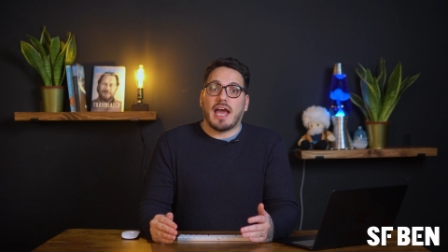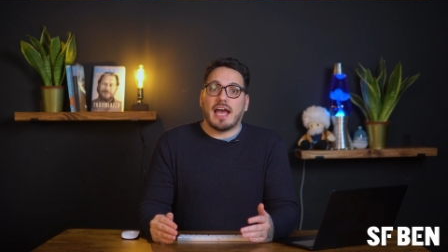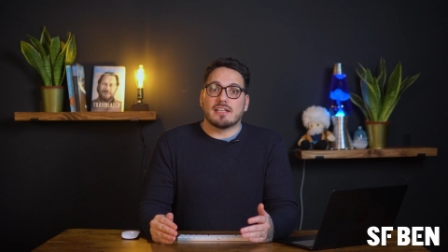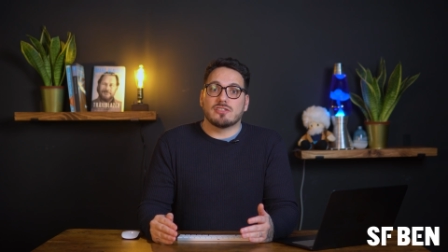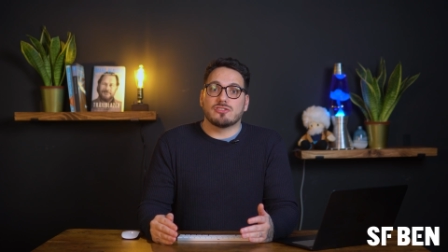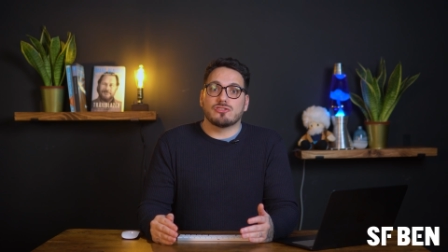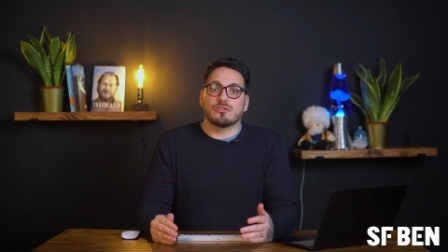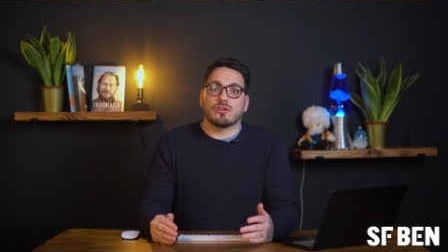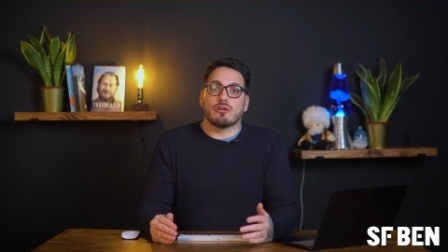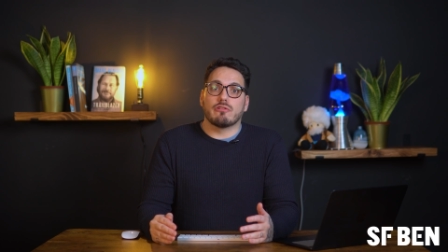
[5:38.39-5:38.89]

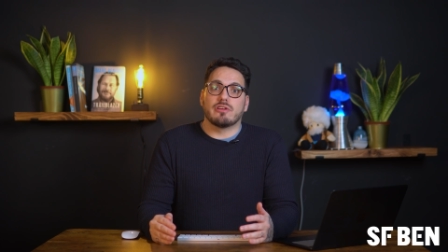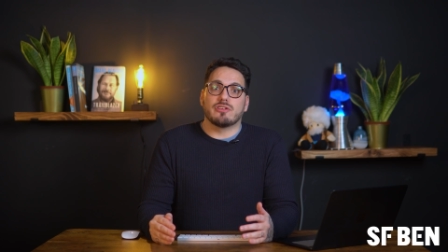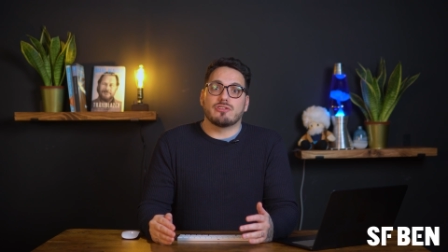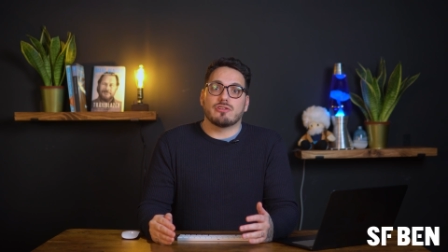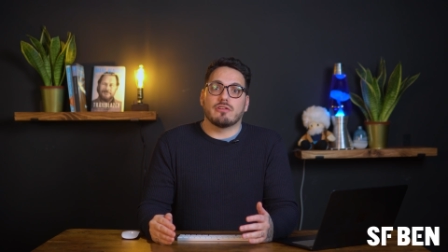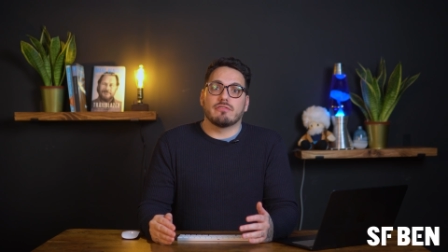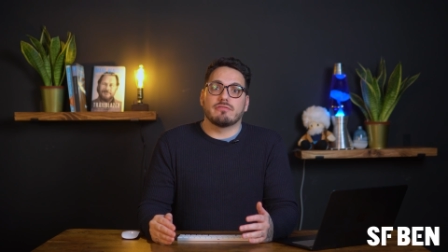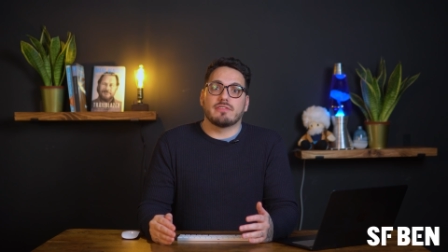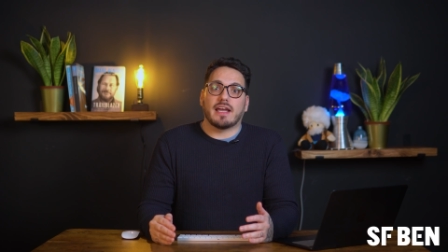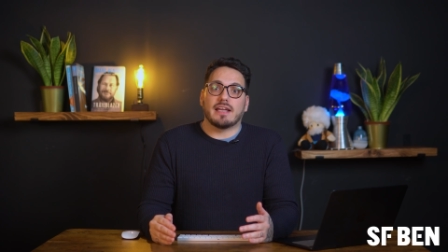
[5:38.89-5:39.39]
and
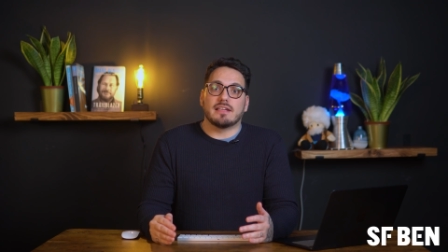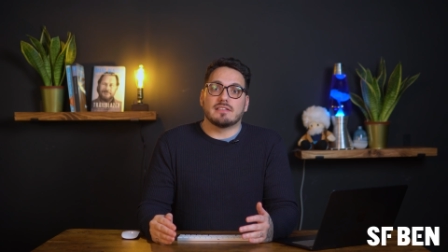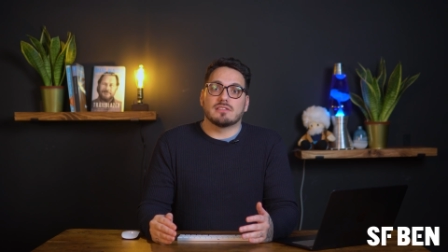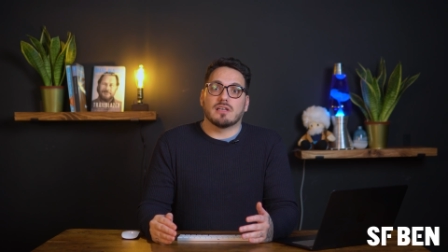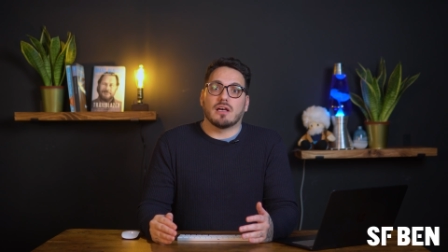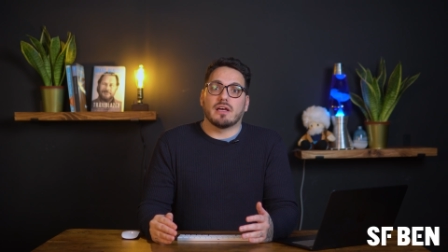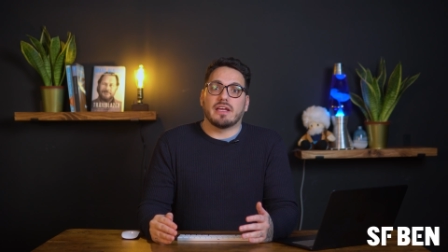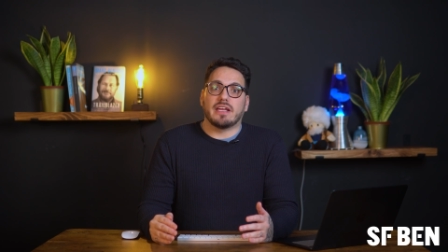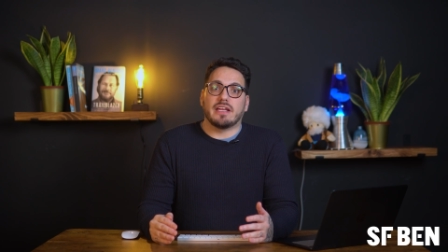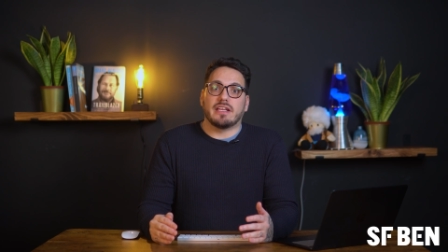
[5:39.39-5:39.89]
storage of
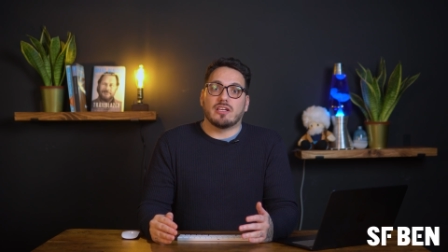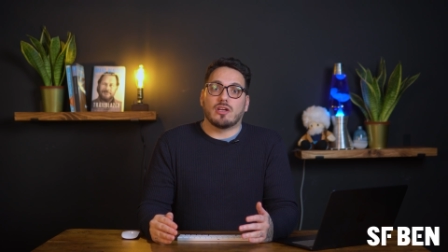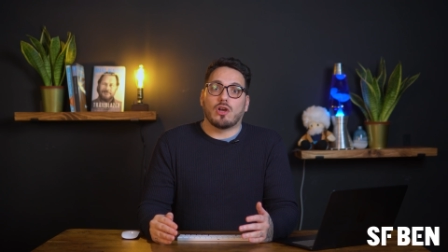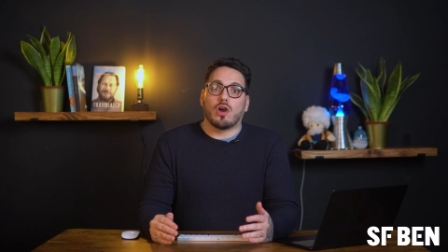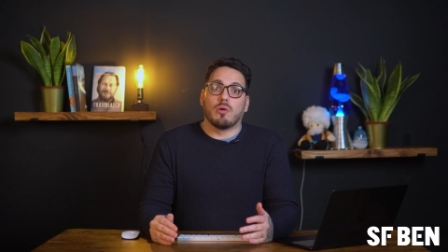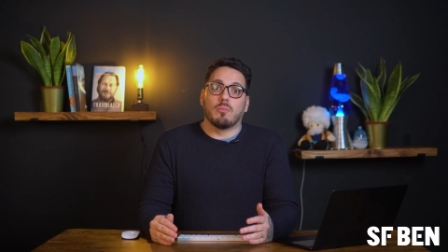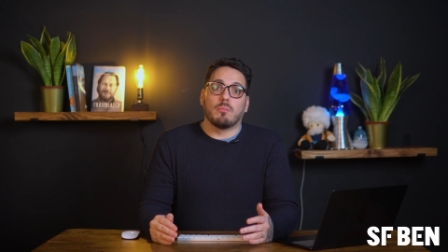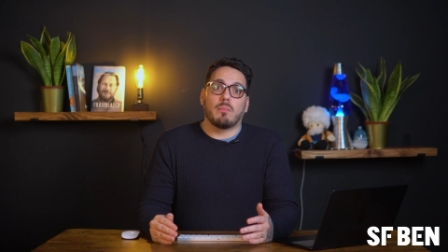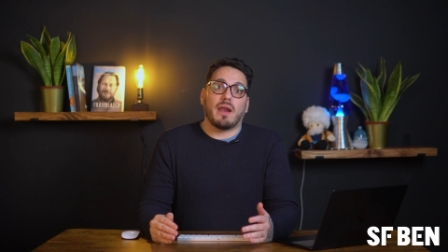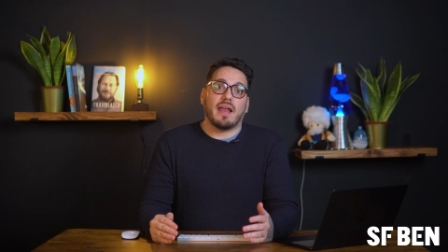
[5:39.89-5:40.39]
data in
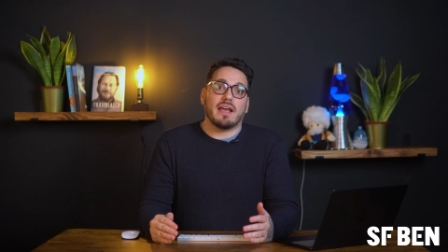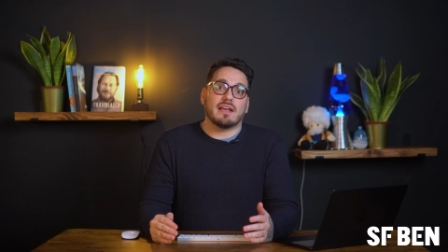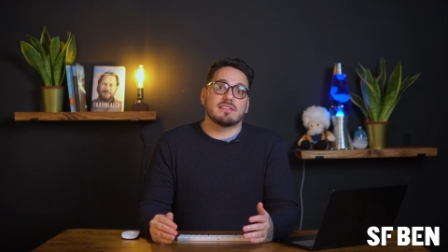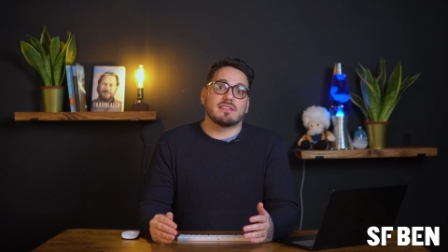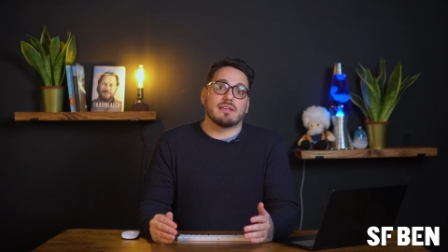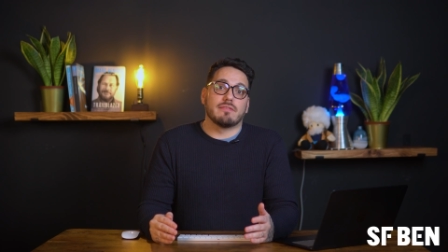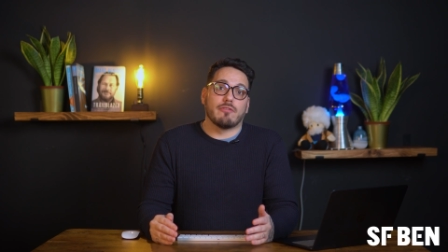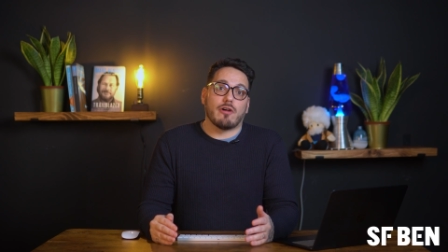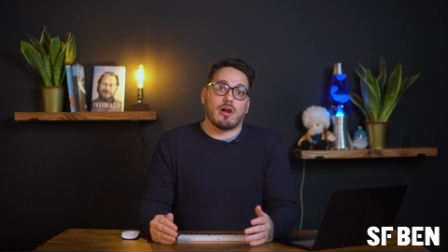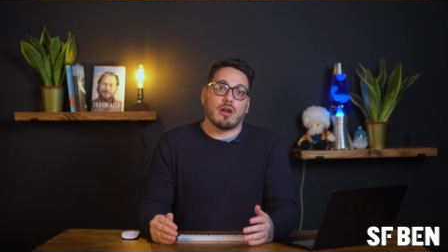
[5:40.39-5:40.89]

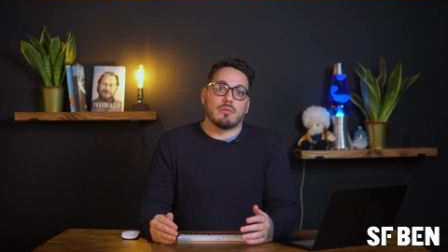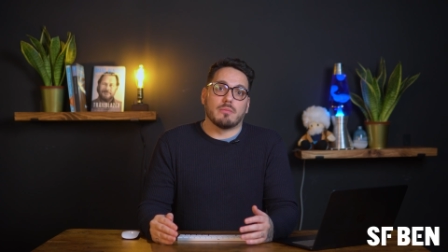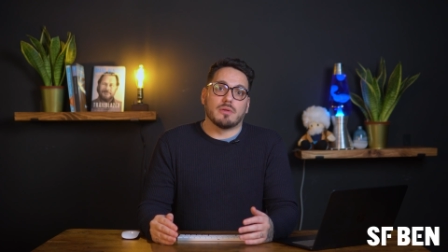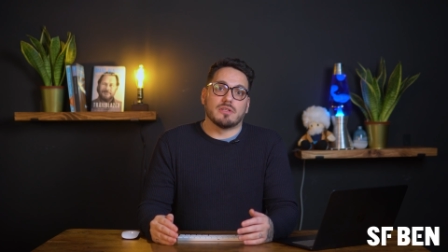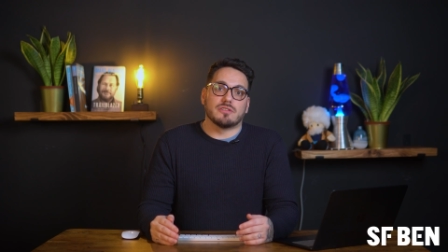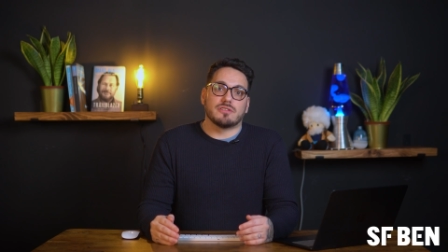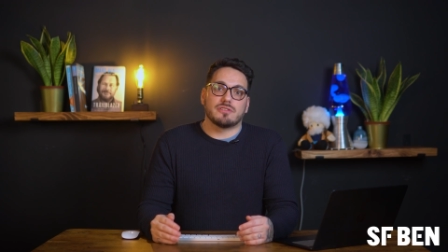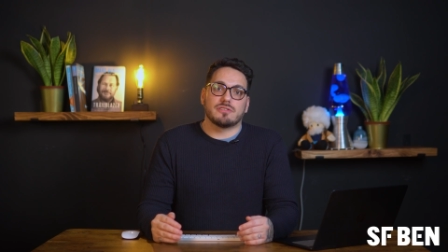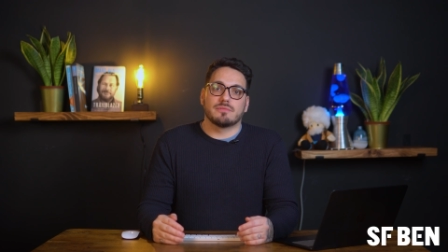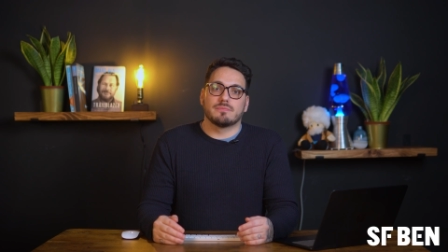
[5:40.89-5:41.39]
complex
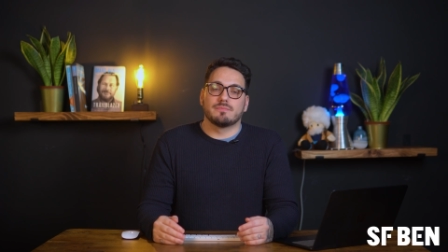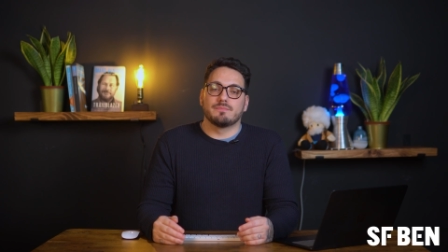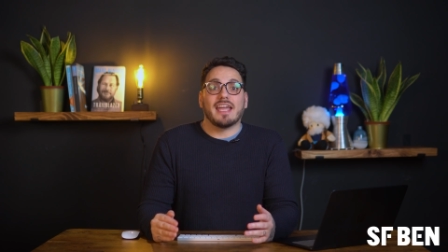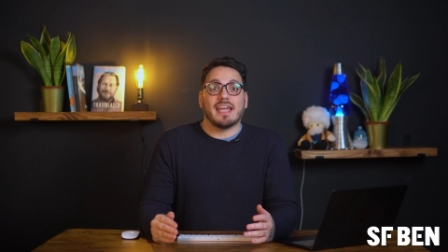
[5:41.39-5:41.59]
environments.